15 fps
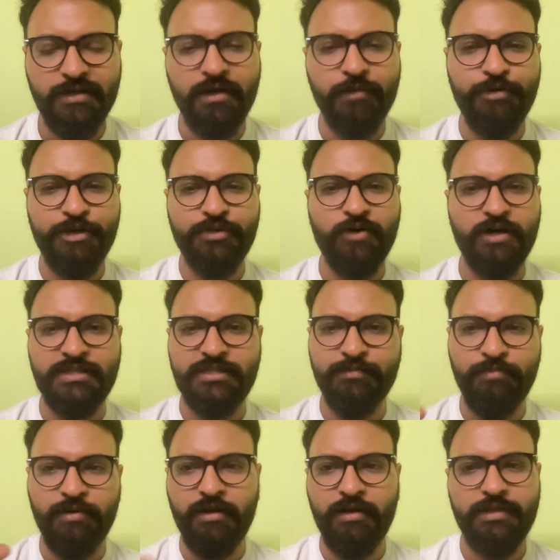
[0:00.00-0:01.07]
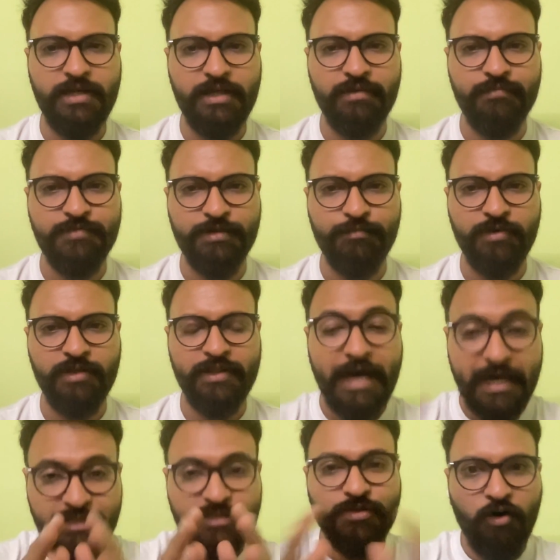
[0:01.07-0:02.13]
a Bitcoin symbol and Ethereum symbol,
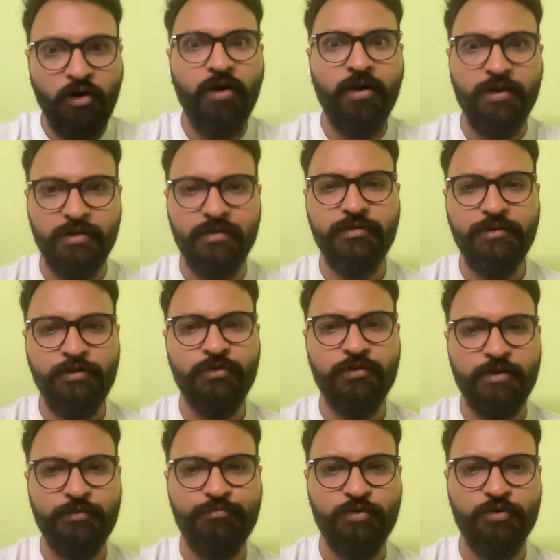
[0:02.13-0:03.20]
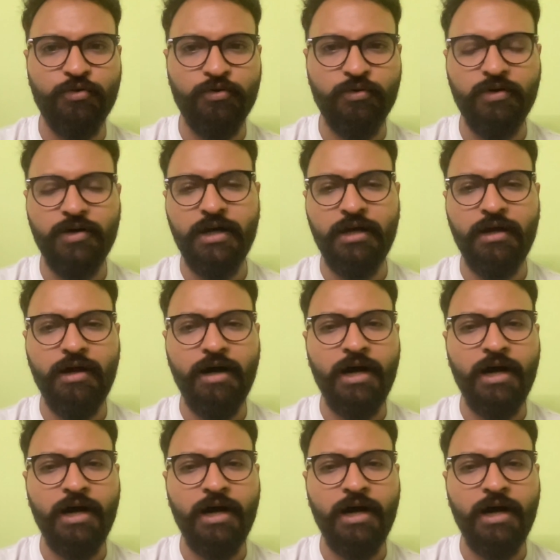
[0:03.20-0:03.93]
that's all you know crypto uh,